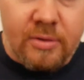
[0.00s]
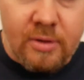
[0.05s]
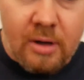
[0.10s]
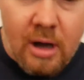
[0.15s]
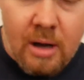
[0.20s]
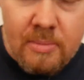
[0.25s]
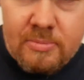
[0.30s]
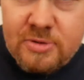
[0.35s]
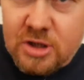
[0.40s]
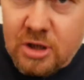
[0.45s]

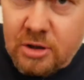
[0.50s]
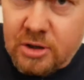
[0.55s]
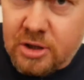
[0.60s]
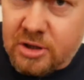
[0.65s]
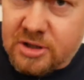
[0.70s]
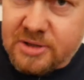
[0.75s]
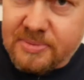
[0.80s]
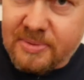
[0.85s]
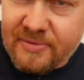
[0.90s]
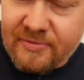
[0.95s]
I'm showing you
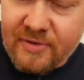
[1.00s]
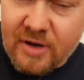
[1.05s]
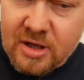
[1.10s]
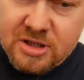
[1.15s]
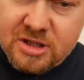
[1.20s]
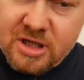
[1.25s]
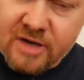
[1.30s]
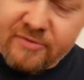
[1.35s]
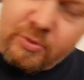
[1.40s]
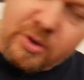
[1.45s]
some
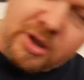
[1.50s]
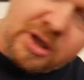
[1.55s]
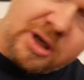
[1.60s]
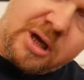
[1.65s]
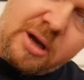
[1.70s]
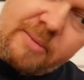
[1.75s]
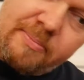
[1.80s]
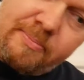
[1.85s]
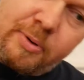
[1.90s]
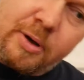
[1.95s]
advanced stuff. We're going to
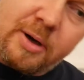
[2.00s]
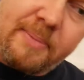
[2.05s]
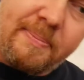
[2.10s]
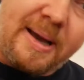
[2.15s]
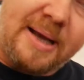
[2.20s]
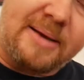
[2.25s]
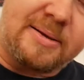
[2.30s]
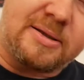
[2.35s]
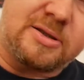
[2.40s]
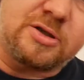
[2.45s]
come put it
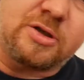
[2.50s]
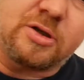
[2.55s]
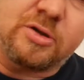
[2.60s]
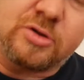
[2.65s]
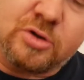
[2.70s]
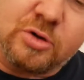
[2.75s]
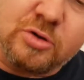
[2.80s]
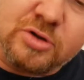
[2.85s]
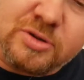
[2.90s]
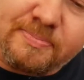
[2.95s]
back to
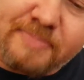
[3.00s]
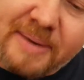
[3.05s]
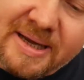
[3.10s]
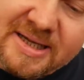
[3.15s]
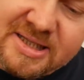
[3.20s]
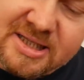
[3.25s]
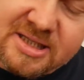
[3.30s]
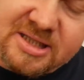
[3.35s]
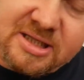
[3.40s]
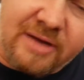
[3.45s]
do some
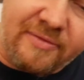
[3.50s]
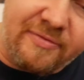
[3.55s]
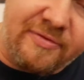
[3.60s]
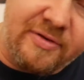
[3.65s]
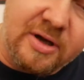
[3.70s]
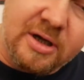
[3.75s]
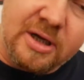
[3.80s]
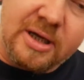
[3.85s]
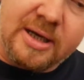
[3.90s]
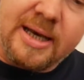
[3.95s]
basic
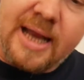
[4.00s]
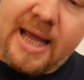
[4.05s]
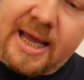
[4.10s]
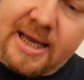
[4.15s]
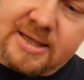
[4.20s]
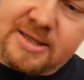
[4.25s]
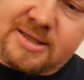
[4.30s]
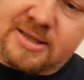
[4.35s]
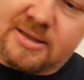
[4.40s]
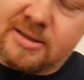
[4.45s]
stuff
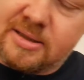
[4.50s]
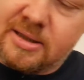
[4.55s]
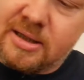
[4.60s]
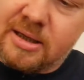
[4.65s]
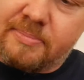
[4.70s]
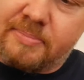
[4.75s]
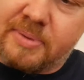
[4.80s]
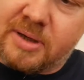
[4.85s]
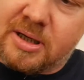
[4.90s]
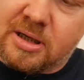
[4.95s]
next
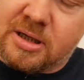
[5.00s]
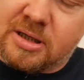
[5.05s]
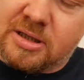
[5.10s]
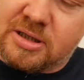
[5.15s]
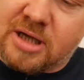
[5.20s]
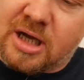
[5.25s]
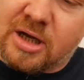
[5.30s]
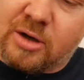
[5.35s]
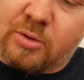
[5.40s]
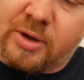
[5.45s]
because
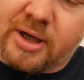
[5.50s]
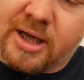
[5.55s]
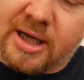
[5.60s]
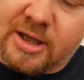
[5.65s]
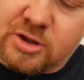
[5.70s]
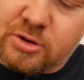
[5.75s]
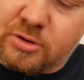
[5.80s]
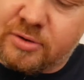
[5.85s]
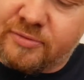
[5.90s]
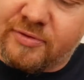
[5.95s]
I don't want to
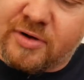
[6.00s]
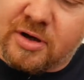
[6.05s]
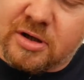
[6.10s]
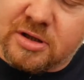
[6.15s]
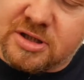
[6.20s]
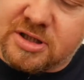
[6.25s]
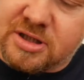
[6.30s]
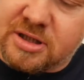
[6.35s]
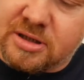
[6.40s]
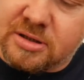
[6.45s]
get too
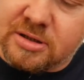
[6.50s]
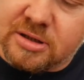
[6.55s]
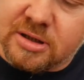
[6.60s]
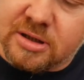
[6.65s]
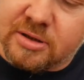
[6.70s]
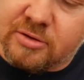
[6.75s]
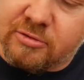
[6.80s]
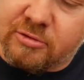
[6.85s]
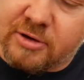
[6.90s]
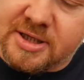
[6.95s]
advanced and
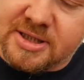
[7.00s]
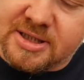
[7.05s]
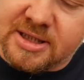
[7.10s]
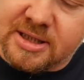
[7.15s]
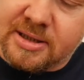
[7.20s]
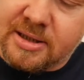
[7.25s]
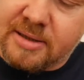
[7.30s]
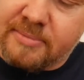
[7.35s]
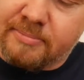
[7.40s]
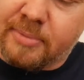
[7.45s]
uh,
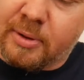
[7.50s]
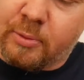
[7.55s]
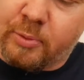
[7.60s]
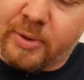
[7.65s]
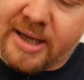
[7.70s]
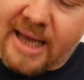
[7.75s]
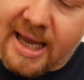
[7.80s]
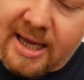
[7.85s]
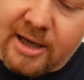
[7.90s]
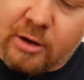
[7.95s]
crazy. But we
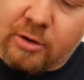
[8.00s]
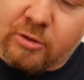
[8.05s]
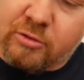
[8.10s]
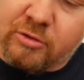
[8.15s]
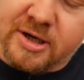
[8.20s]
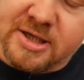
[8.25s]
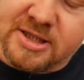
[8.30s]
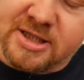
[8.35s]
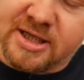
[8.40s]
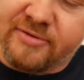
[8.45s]
can go
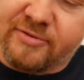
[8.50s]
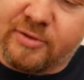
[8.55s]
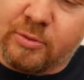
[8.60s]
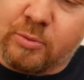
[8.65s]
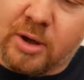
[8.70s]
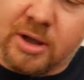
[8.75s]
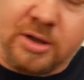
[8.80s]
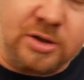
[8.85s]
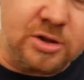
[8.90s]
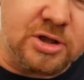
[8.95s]
crazy if you
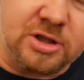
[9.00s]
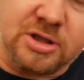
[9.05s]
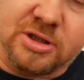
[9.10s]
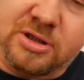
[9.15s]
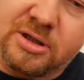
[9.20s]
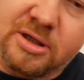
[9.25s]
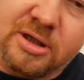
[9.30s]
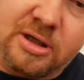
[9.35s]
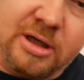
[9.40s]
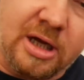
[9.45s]
want. Just
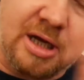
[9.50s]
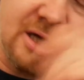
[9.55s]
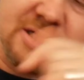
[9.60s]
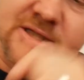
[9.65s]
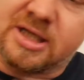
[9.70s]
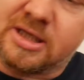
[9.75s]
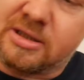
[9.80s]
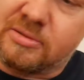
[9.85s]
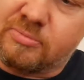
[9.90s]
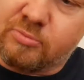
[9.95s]
like I
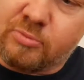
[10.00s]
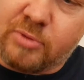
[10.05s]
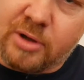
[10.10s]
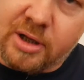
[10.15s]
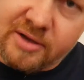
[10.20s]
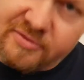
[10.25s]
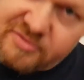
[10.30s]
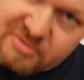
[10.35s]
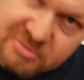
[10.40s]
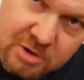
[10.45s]
said,
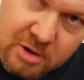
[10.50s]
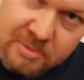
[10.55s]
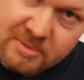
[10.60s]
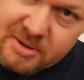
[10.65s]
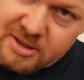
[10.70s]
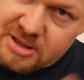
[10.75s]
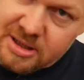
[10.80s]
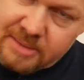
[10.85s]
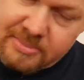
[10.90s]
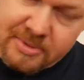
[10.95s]
leave some
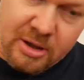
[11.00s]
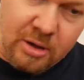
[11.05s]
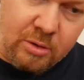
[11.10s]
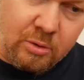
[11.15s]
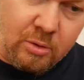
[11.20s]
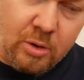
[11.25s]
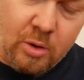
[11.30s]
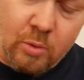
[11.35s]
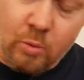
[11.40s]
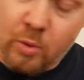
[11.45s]
comments. Let me
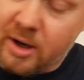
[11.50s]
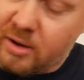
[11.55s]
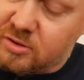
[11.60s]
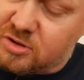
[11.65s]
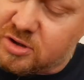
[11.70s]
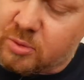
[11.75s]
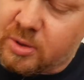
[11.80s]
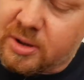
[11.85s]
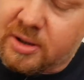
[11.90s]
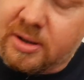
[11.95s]
know what else
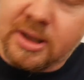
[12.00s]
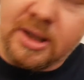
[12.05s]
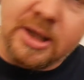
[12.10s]
you want.